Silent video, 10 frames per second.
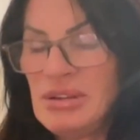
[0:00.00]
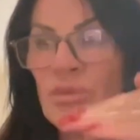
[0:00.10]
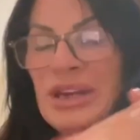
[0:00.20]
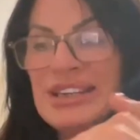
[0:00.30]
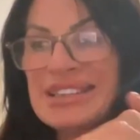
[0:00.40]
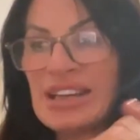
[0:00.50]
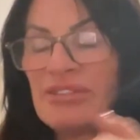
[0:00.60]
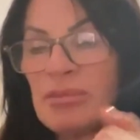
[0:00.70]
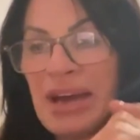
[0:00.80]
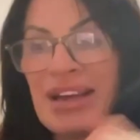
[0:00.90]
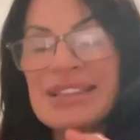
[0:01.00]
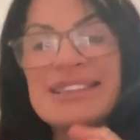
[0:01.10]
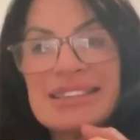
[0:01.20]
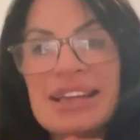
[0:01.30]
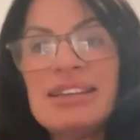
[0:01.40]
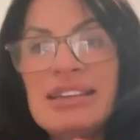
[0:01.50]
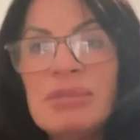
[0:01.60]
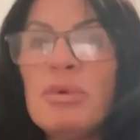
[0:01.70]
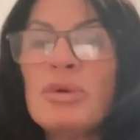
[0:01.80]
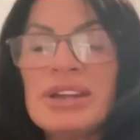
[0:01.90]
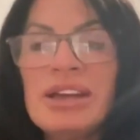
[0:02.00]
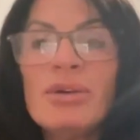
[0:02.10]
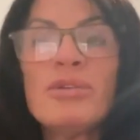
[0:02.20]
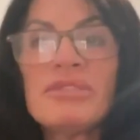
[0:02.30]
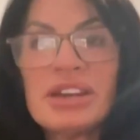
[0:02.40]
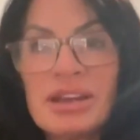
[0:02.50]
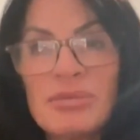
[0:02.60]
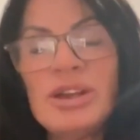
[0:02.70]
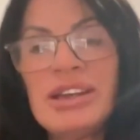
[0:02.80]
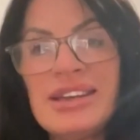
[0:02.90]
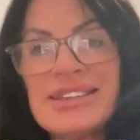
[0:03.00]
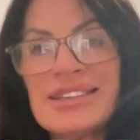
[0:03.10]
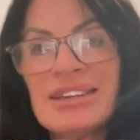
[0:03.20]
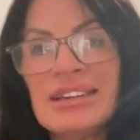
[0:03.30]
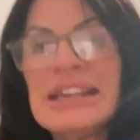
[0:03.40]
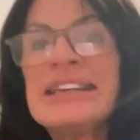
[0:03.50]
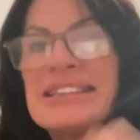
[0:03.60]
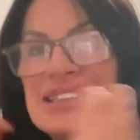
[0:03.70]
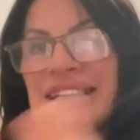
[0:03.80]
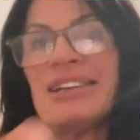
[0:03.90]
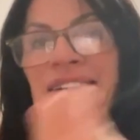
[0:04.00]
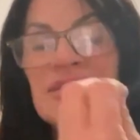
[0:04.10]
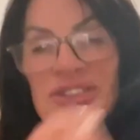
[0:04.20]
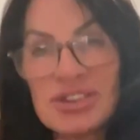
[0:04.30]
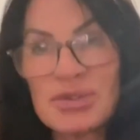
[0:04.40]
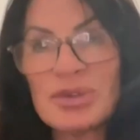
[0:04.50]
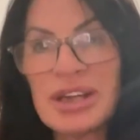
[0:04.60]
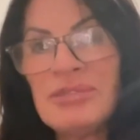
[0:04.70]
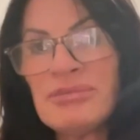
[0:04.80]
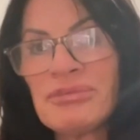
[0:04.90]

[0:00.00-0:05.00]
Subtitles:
whereas if I'm inside the body of the communicator telling their story.